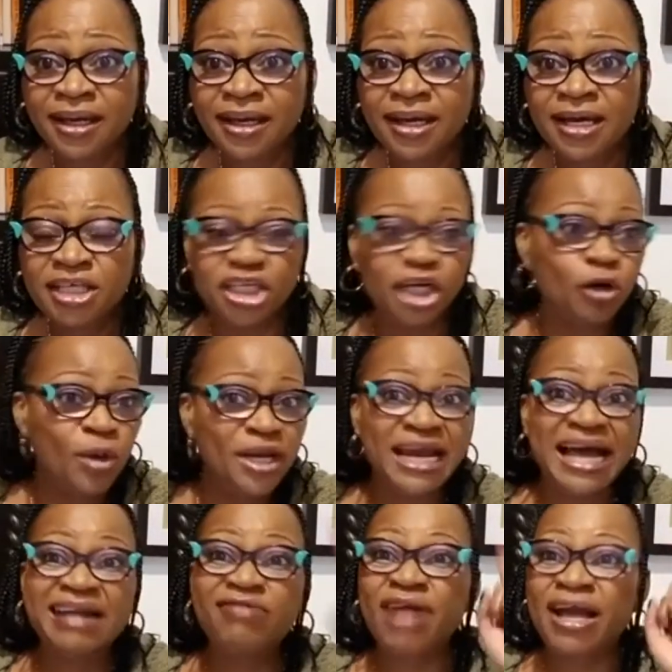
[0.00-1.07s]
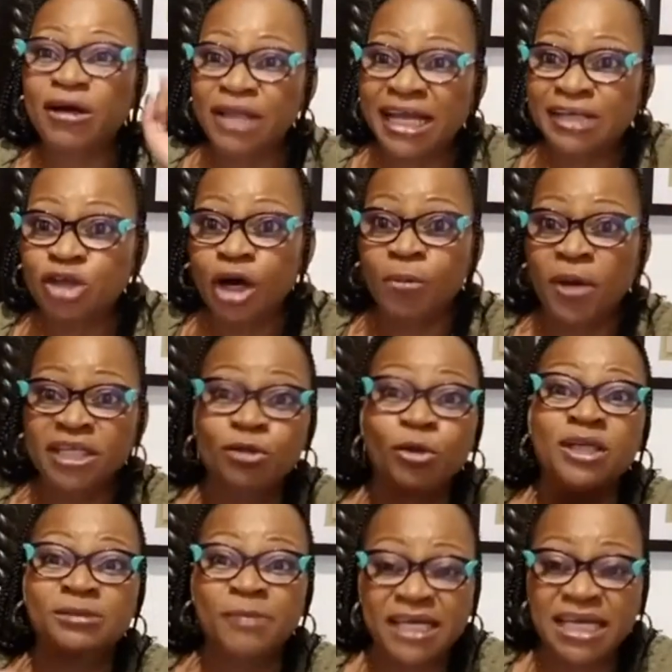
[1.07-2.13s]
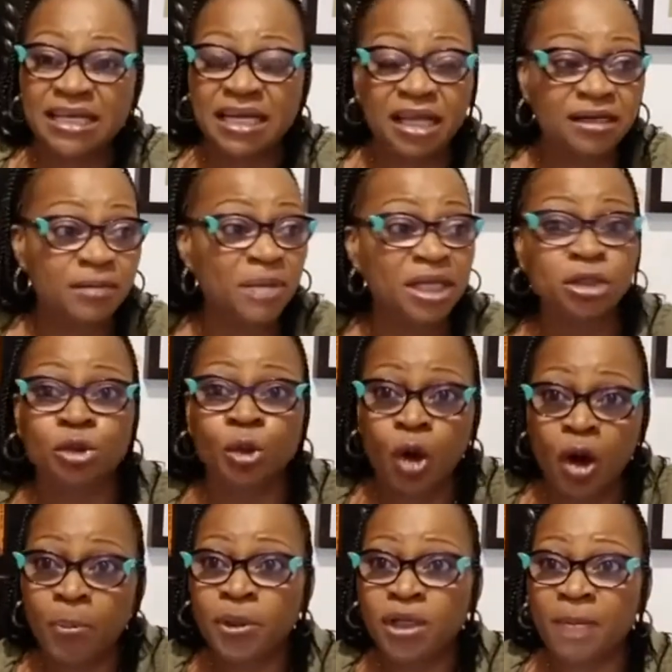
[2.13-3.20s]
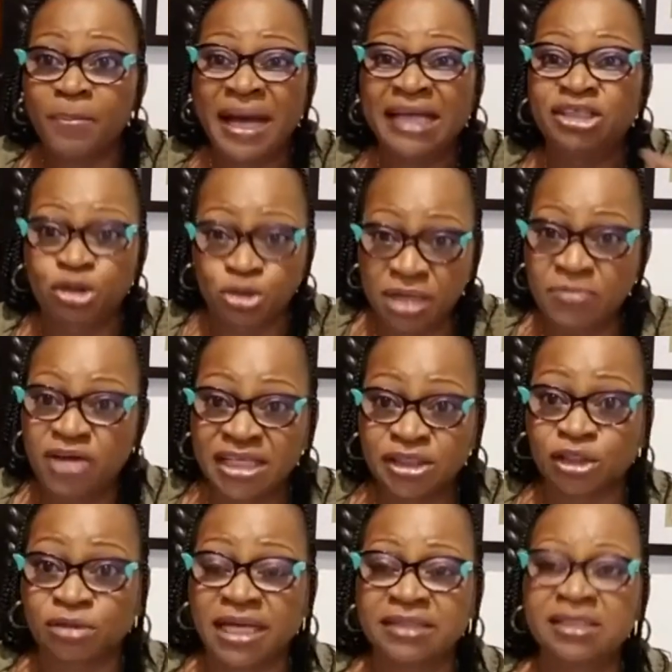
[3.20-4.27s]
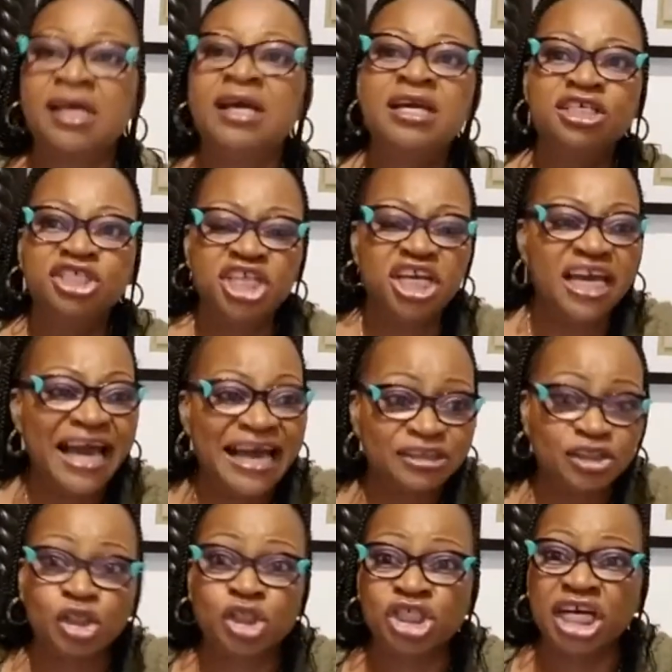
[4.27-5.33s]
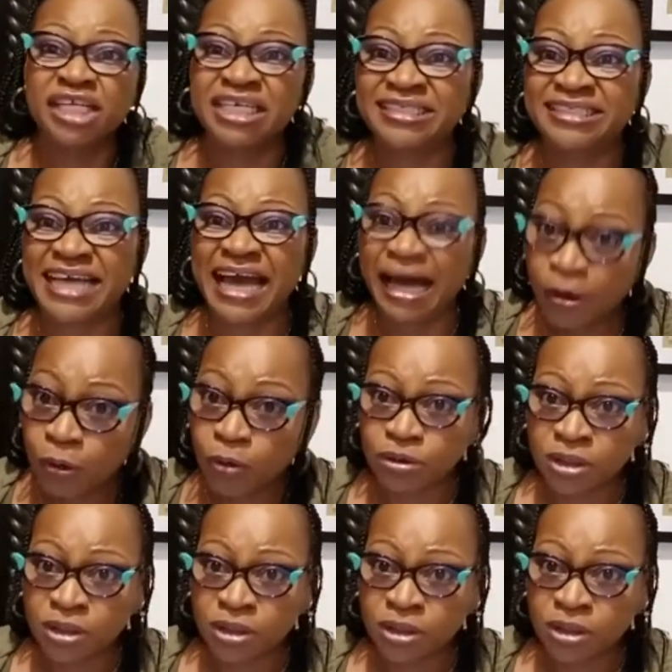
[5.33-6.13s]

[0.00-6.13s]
She quit her regular job where she was making a lot of money to open up her dream restaurant. She had to shut it down.